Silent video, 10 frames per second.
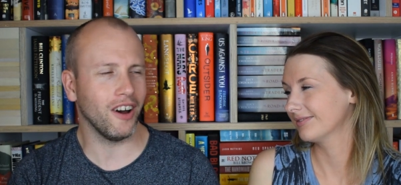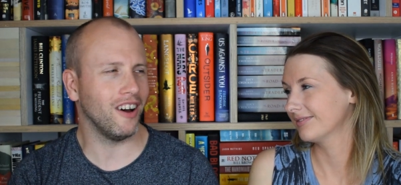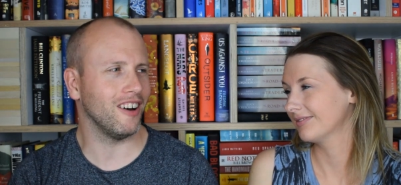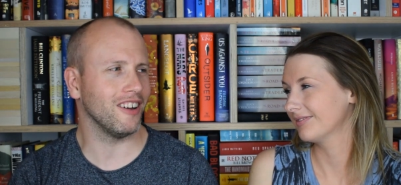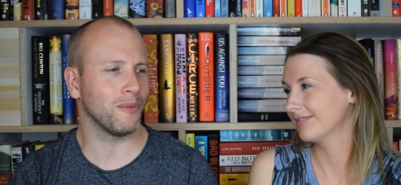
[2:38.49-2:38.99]

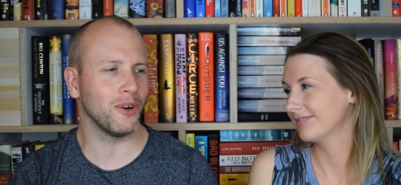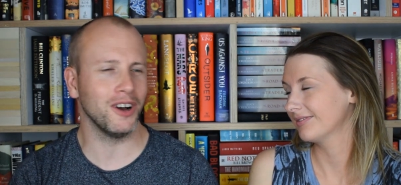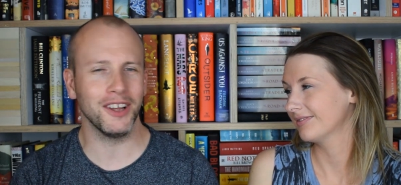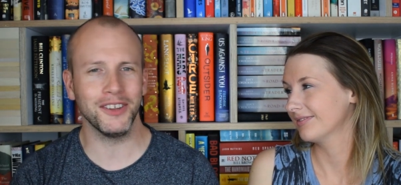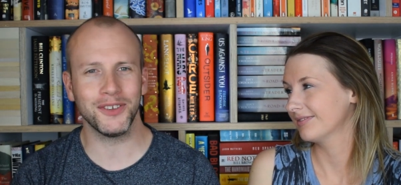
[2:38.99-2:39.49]
Speaker 1: hard
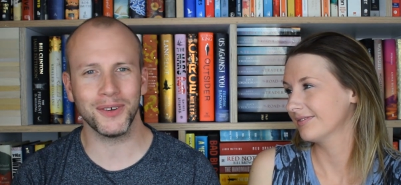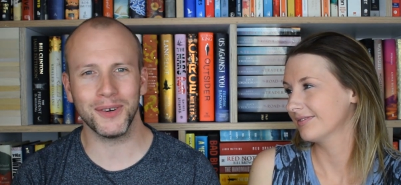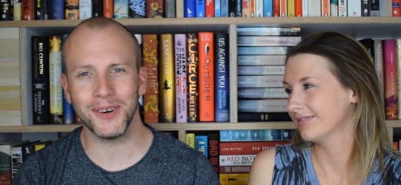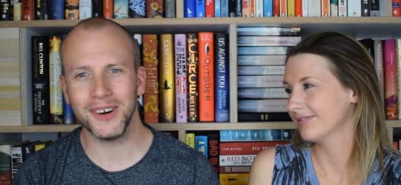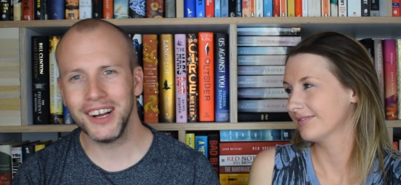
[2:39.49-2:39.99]
words
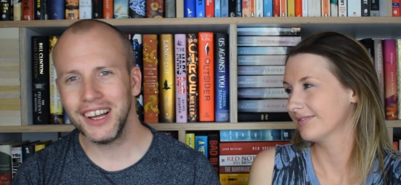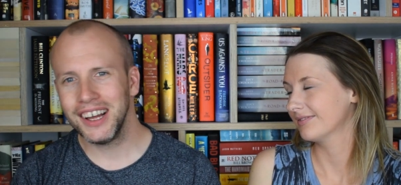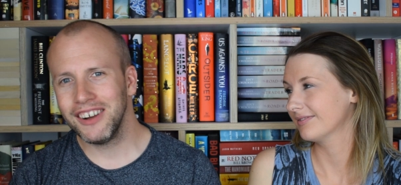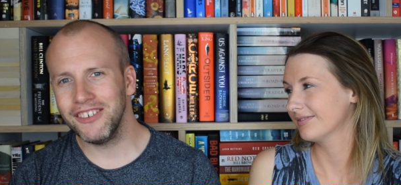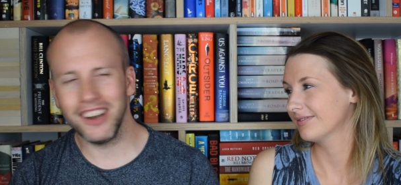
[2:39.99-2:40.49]
or
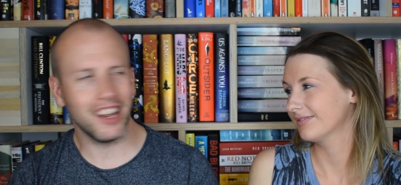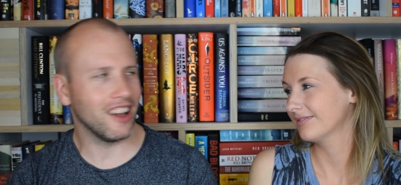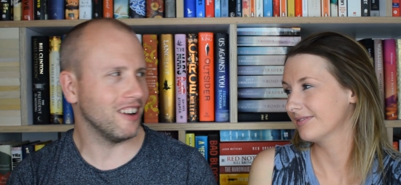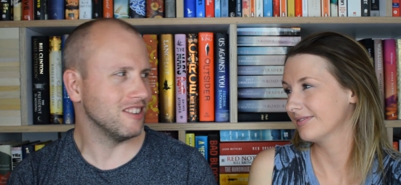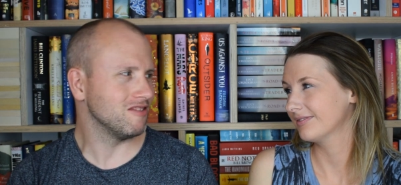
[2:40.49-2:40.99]
really
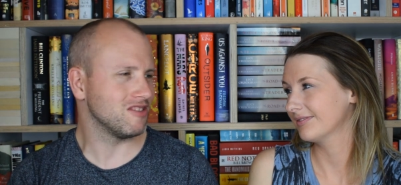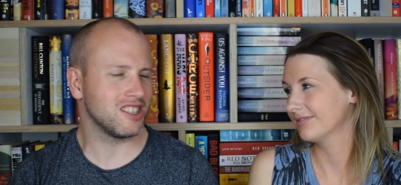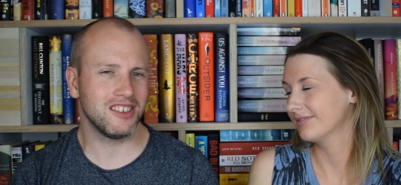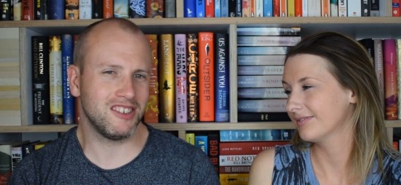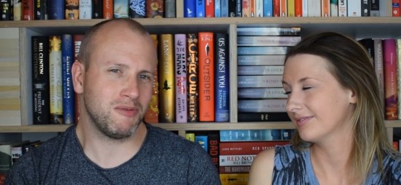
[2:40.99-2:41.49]

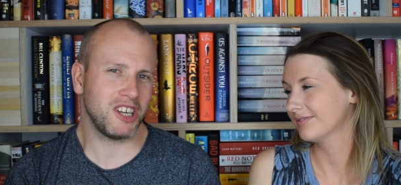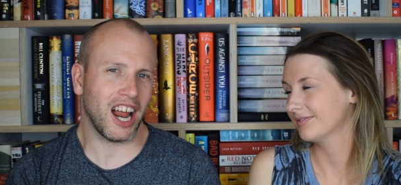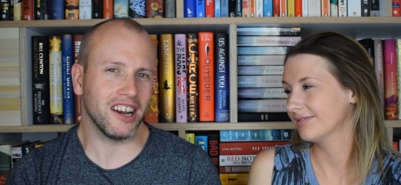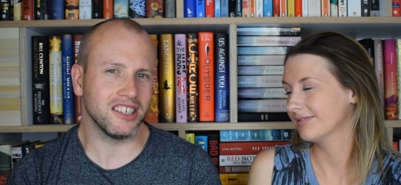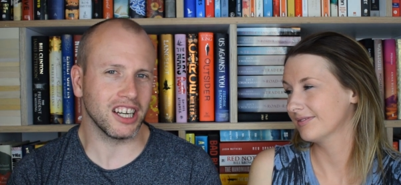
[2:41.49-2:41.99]

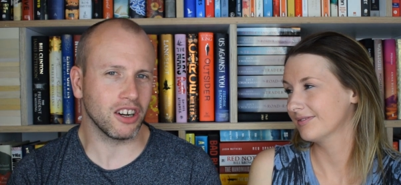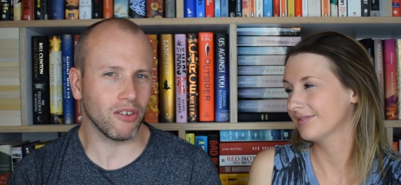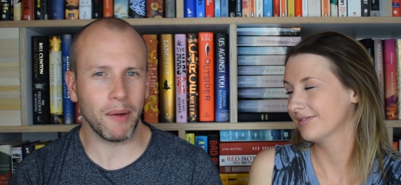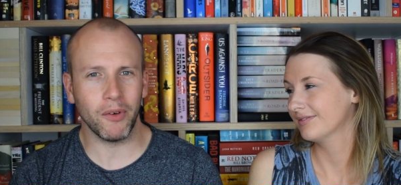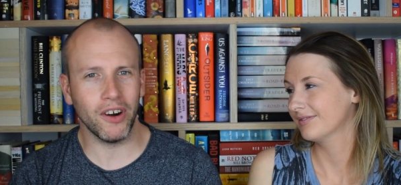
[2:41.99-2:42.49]
challenging
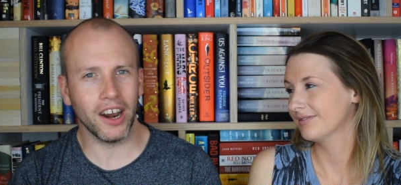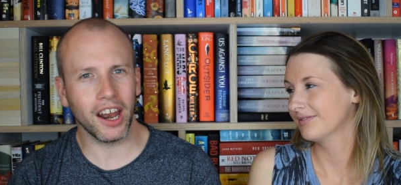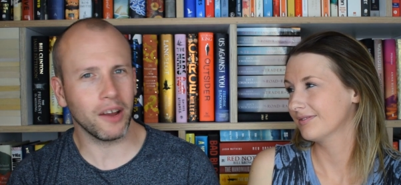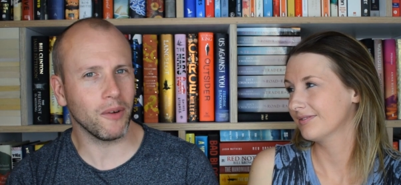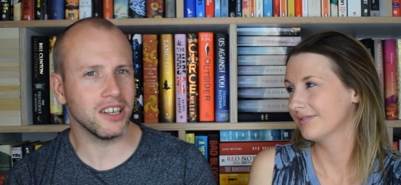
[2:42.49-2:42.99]
grammar in
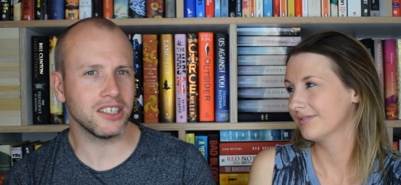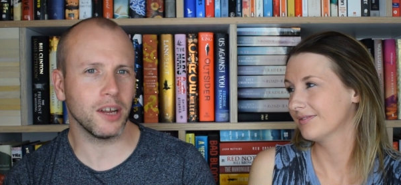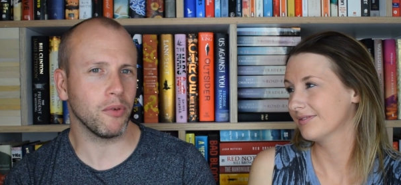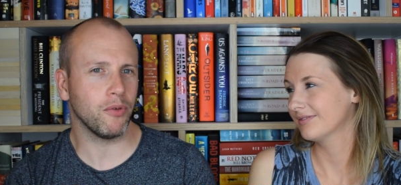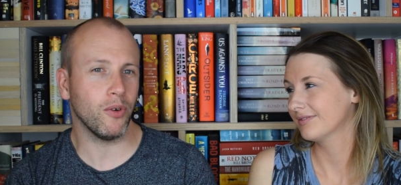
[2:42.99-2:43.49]
any way, shape,
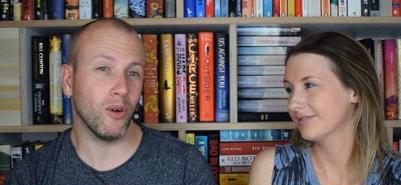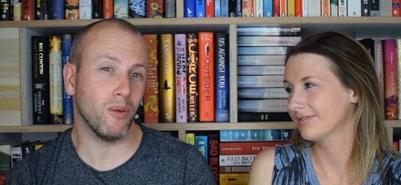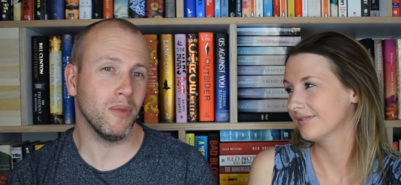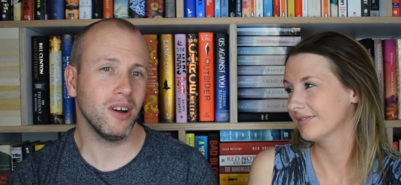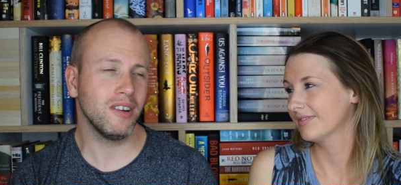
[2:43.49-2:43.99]
or
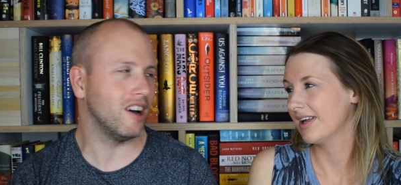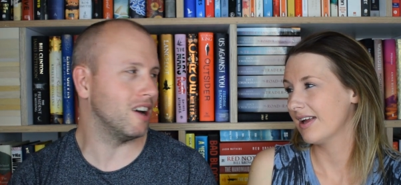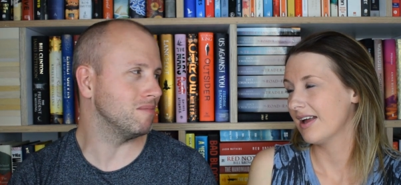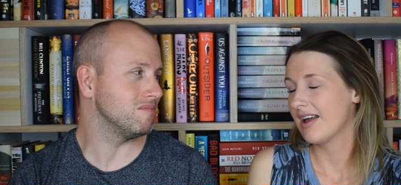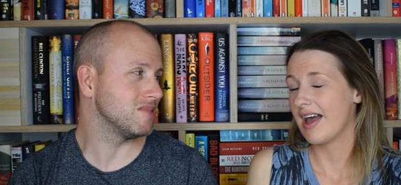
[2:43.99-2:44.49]
form.
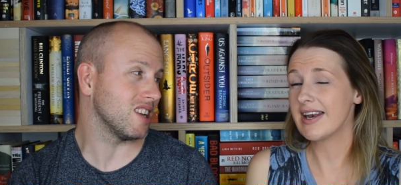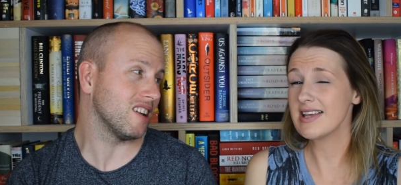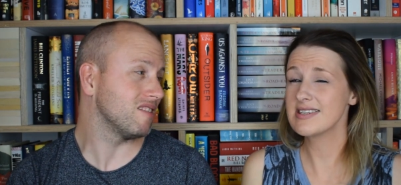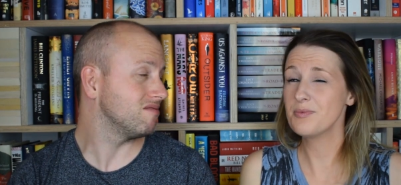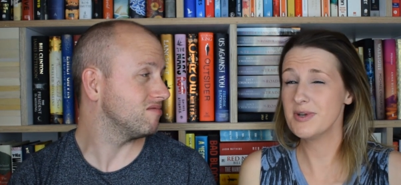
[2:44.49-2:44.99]
Um,
Speaker 2: so and
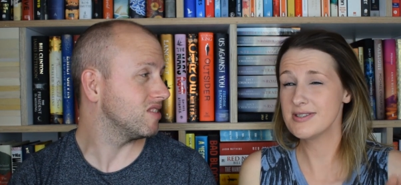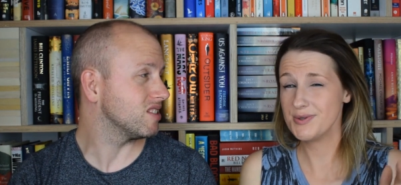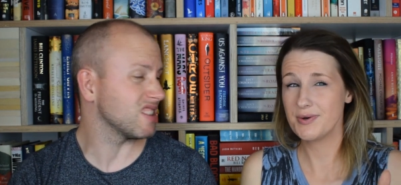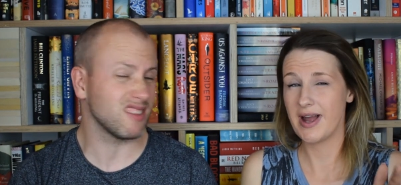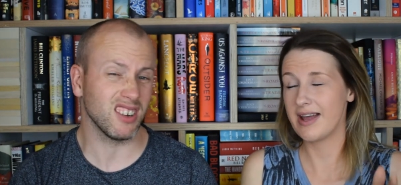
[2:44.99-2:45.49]
actually, we saw,
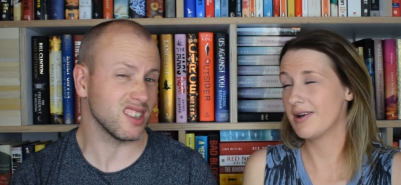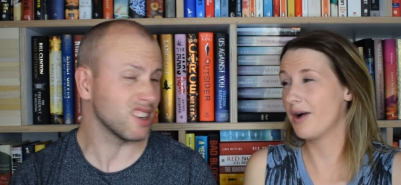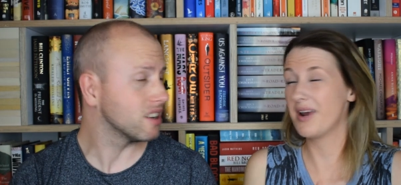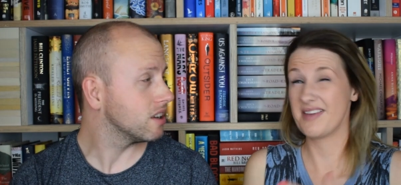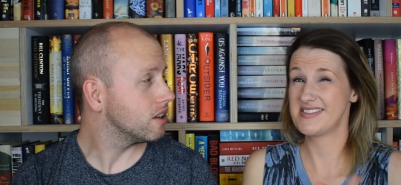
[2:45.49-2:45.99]
and oh,
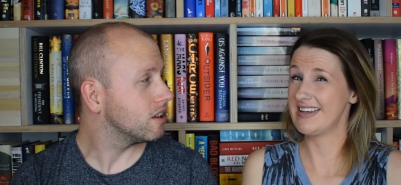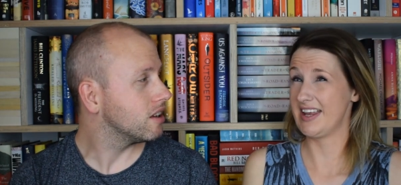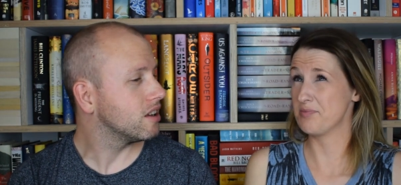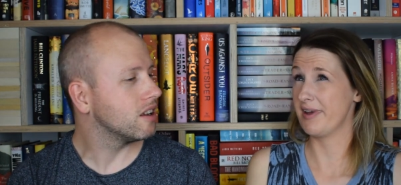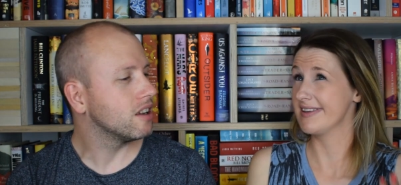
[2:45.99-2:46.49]
well, I've seen Anna
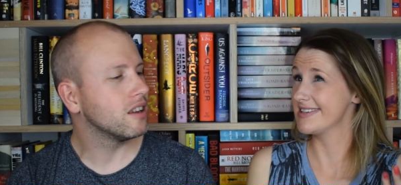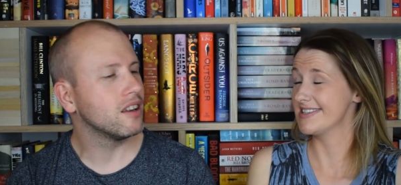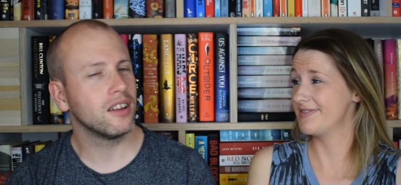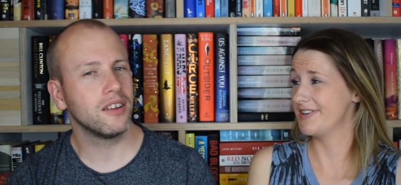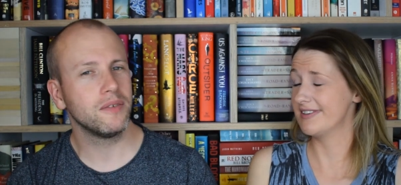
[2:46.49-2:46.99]
Burns
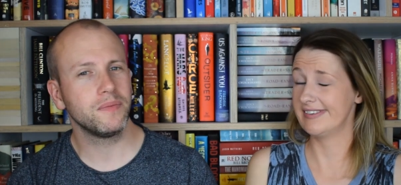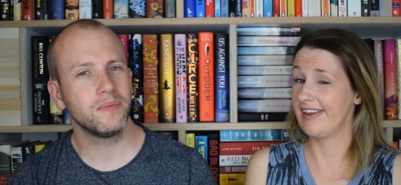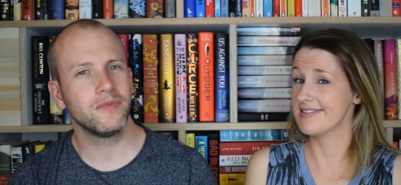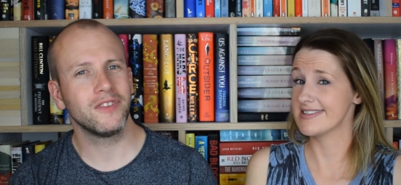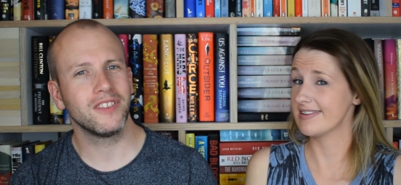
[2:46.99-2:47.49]
interviewed
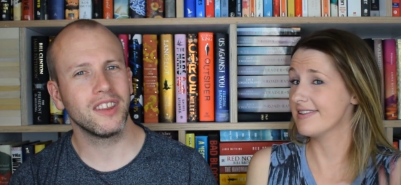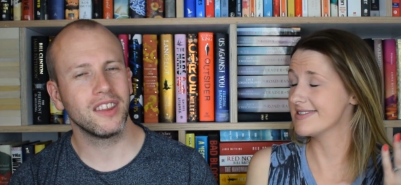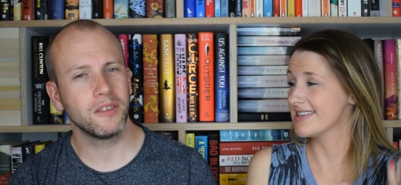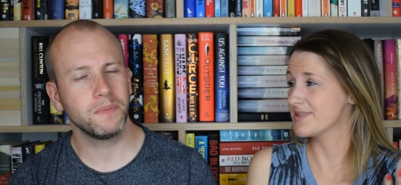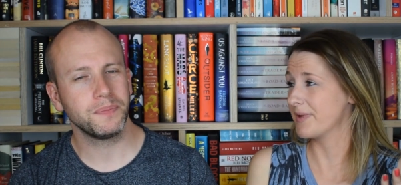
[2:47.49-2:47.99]
loads and loads
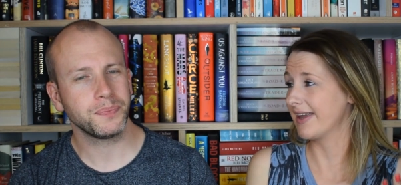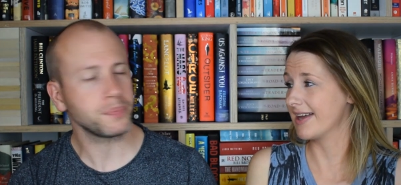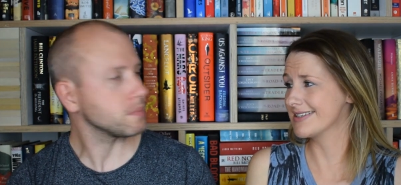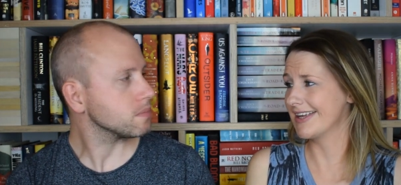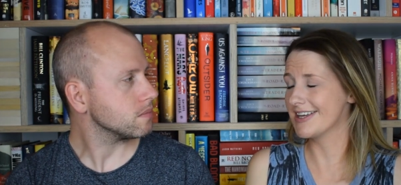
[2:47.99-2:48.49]
this week
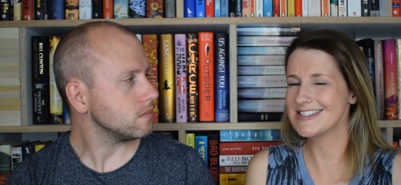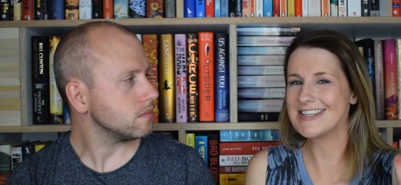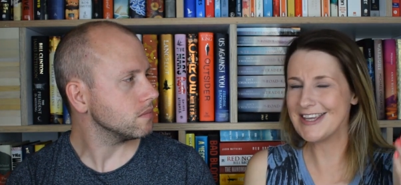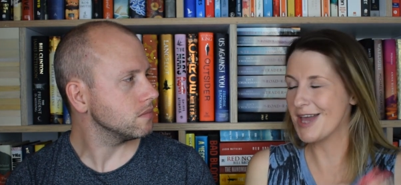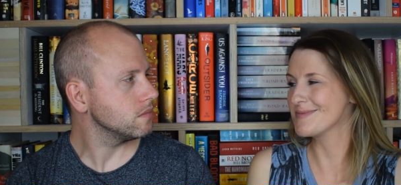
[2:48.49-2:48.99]
actually, and she
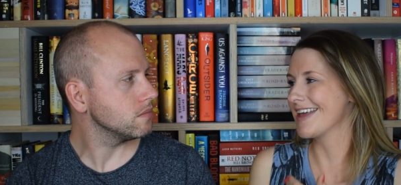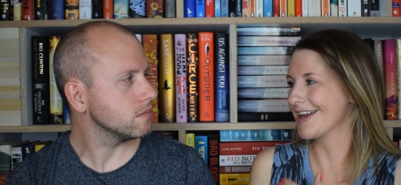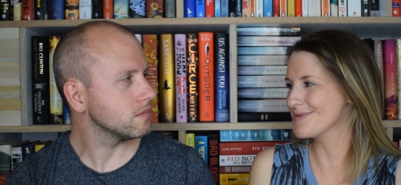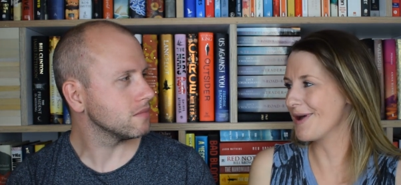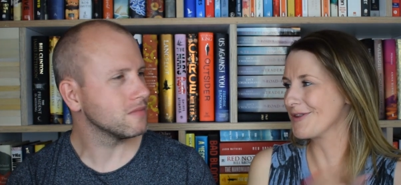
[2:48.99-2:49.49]
kept saying
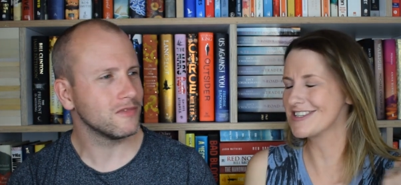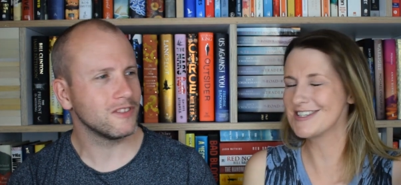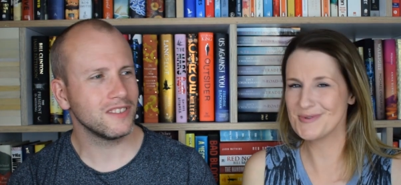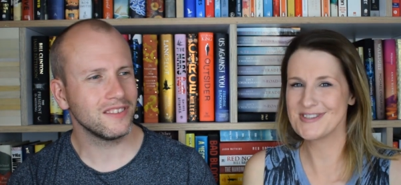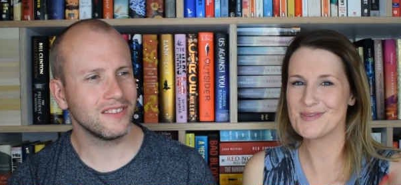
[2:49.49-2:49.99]
as well that she
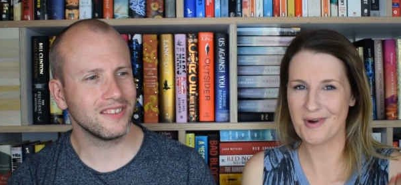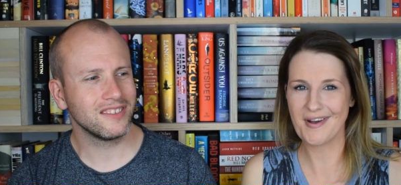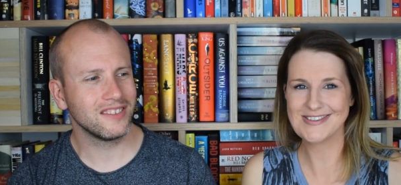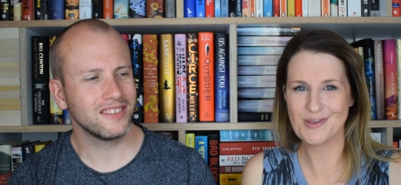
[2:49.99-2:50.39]
was surprised